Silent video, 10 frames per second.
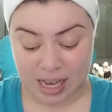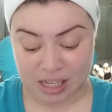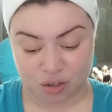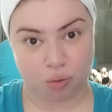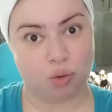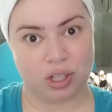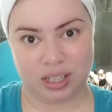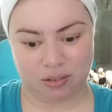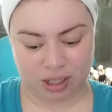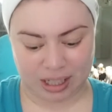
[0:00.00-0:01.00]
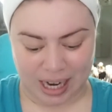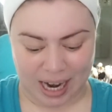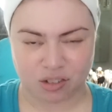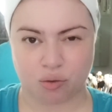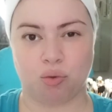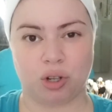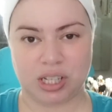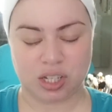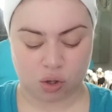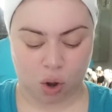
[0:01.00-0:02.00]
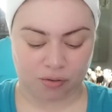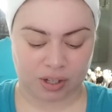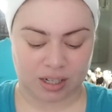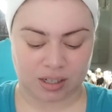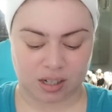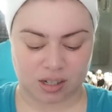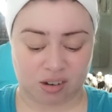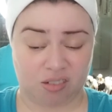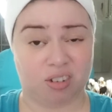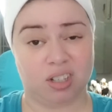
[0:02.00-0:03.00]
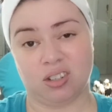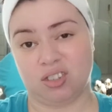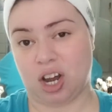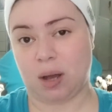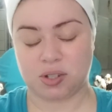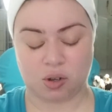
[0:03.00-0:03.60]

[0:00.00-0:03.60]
it's really, really nice, really soft, and it does a really good job.